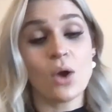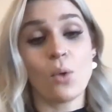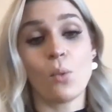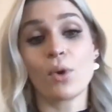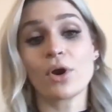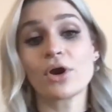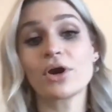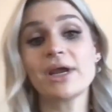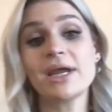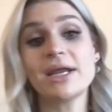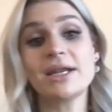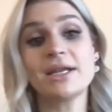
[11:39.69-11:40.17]

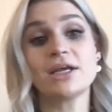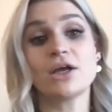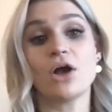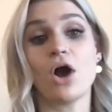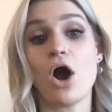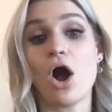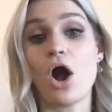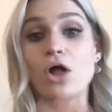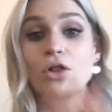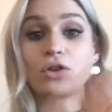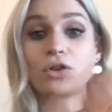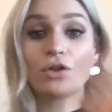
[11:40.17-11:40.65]
We're
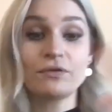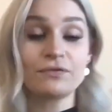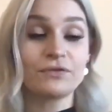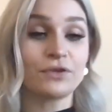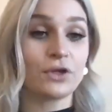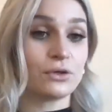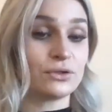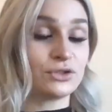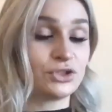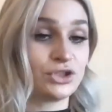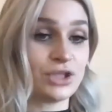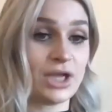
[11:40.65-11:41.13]
hitting all of
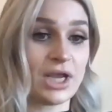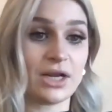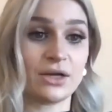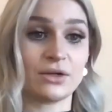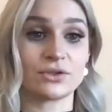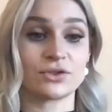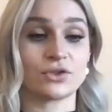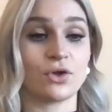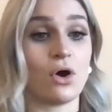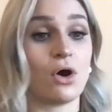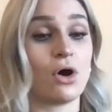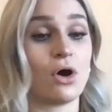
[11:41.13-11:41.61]
those channels,